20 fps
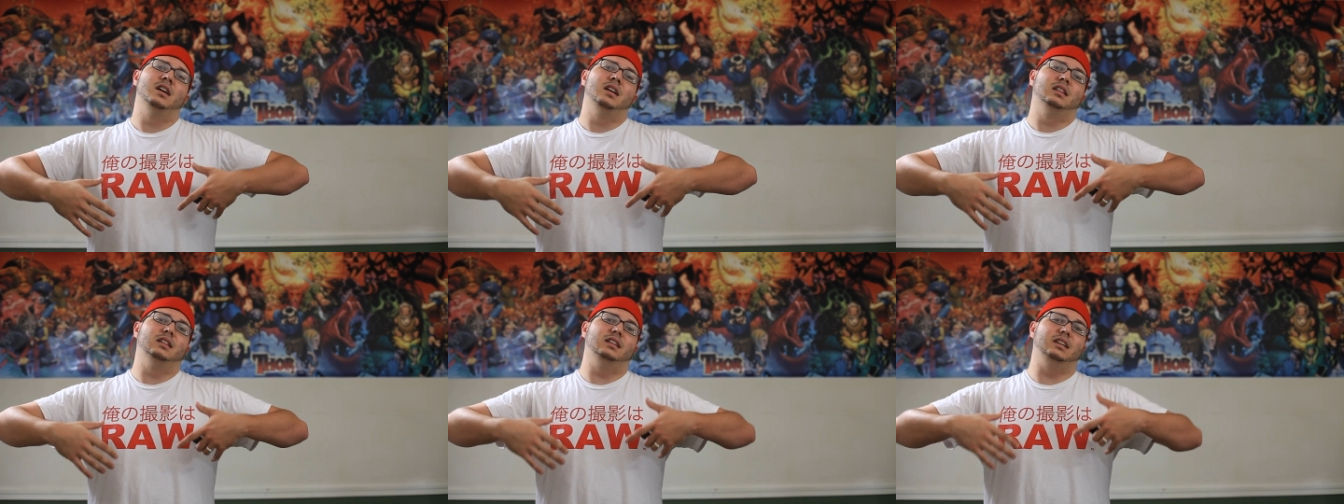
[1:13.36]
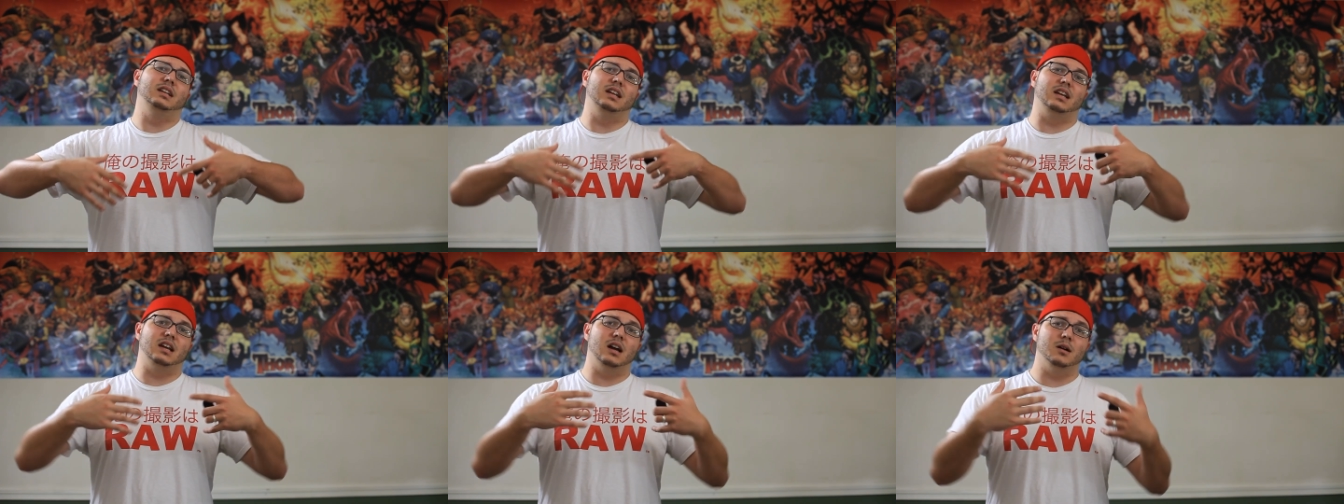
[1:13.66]

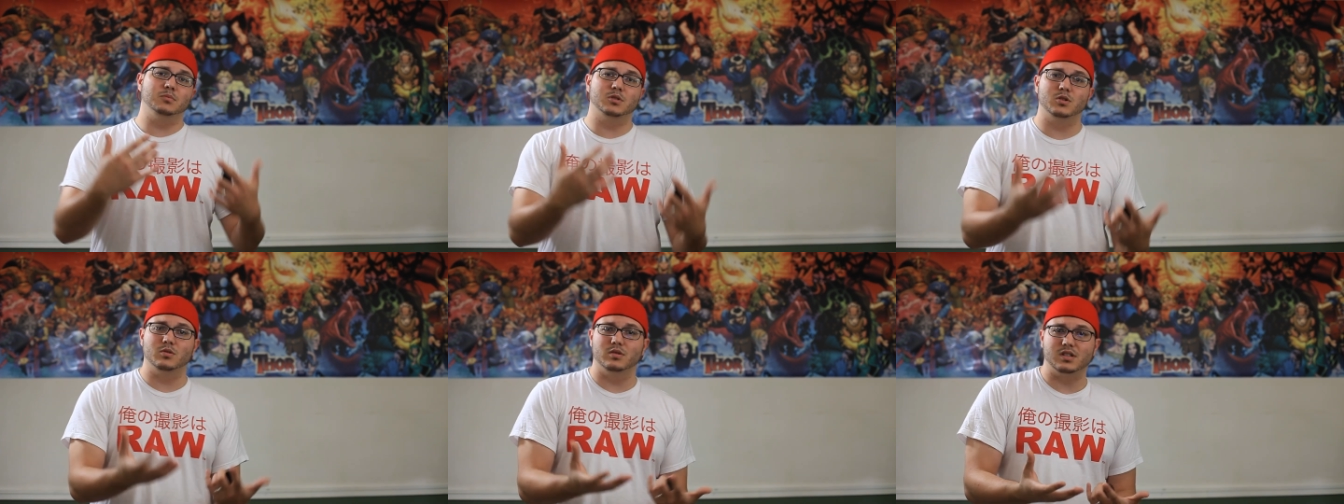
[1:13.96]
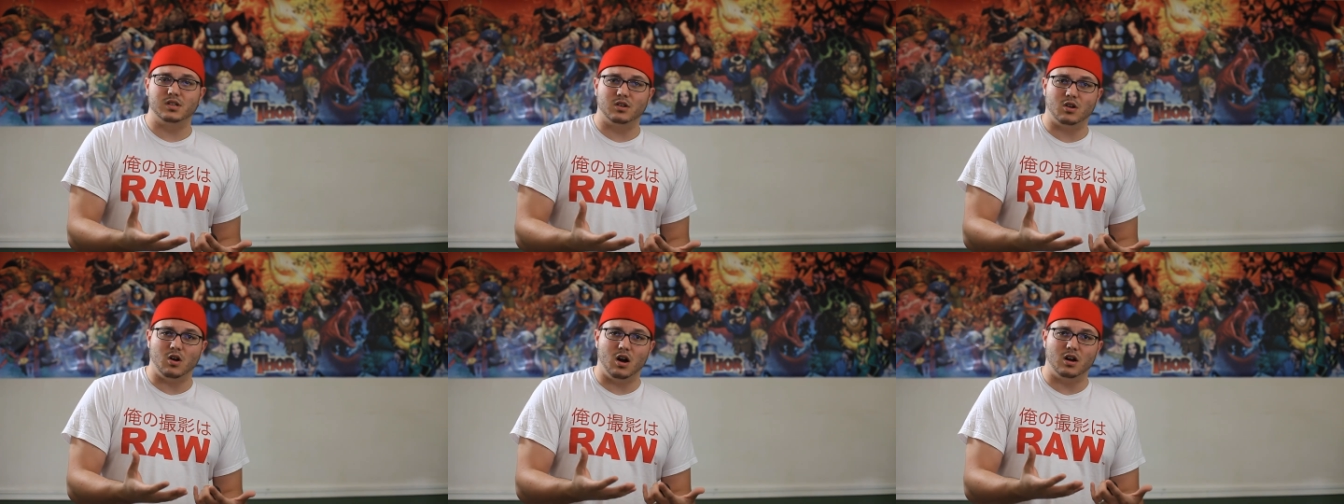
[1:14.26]
leading up to his
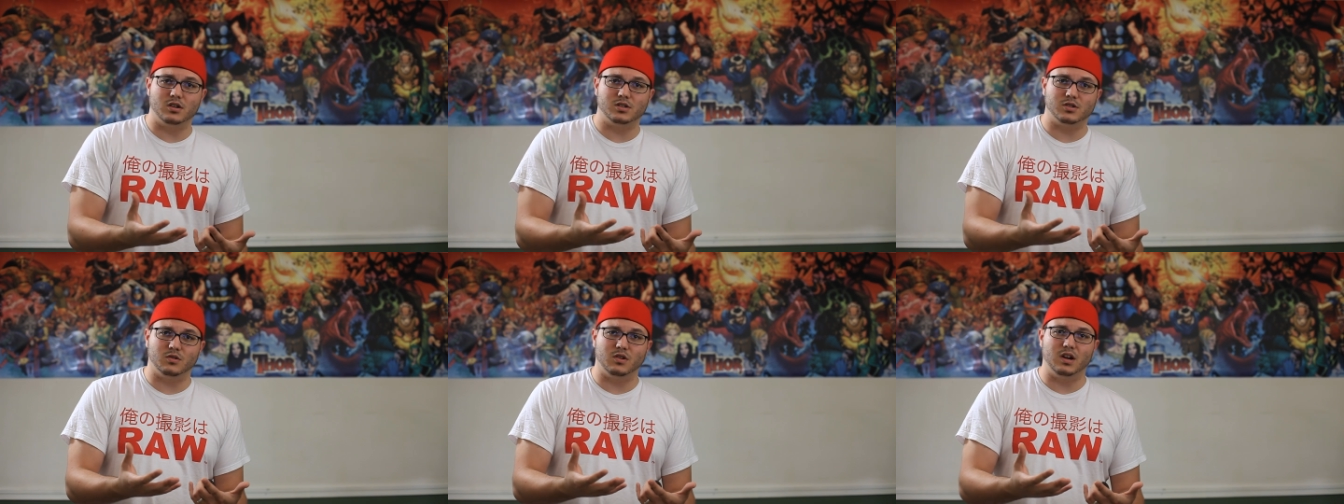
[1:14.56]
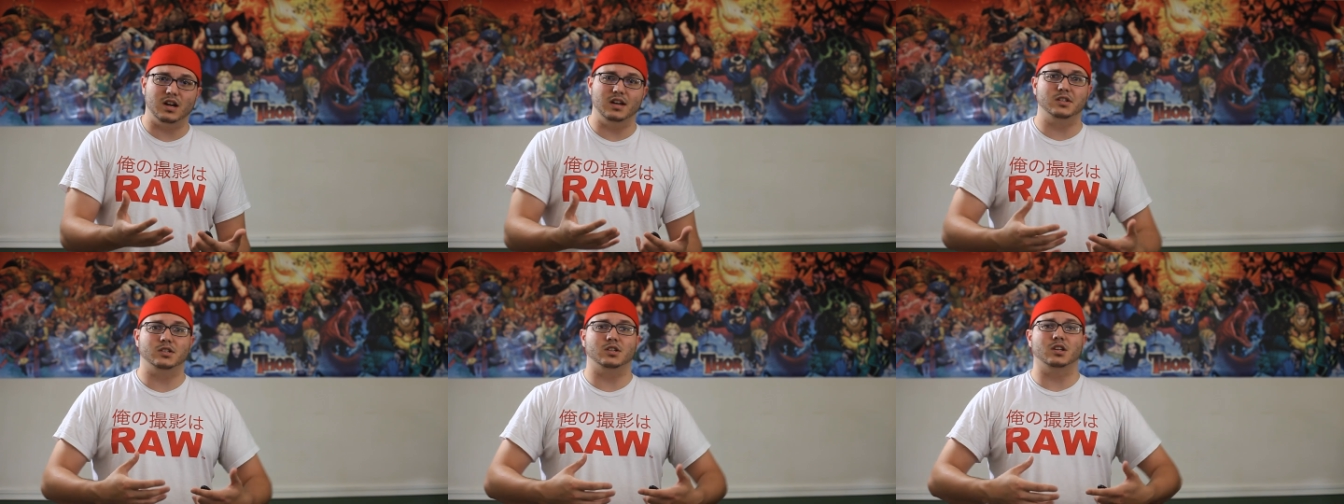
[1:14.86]

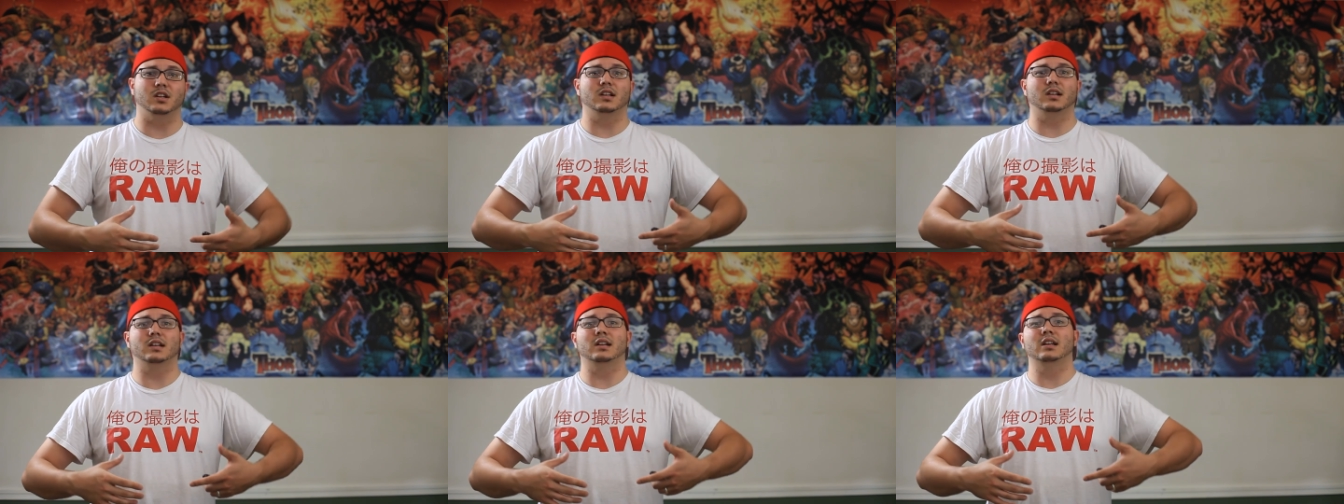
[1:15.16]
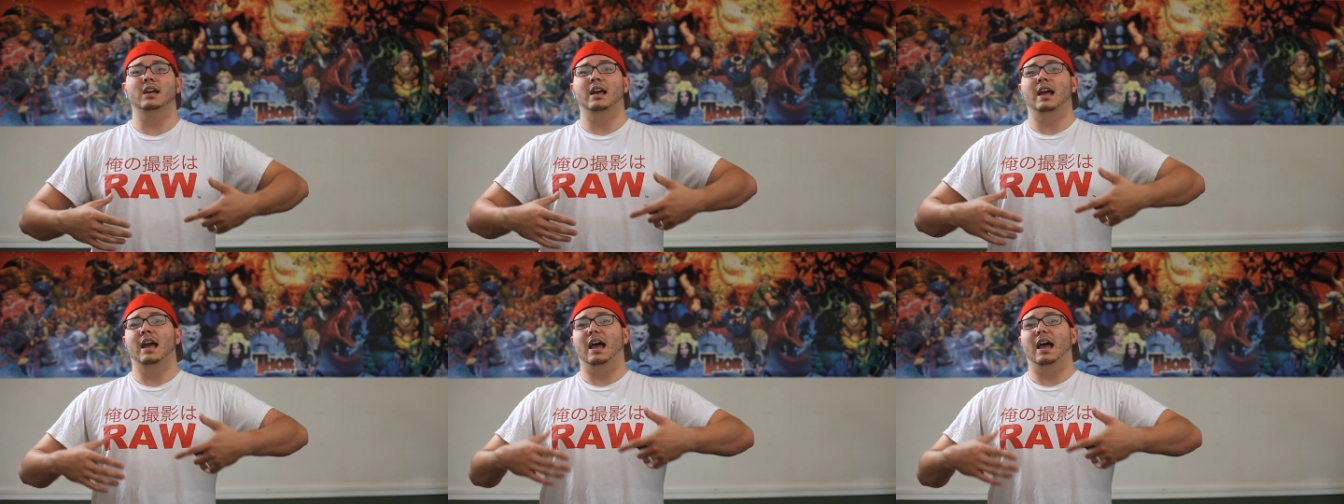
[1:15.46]
incarceration,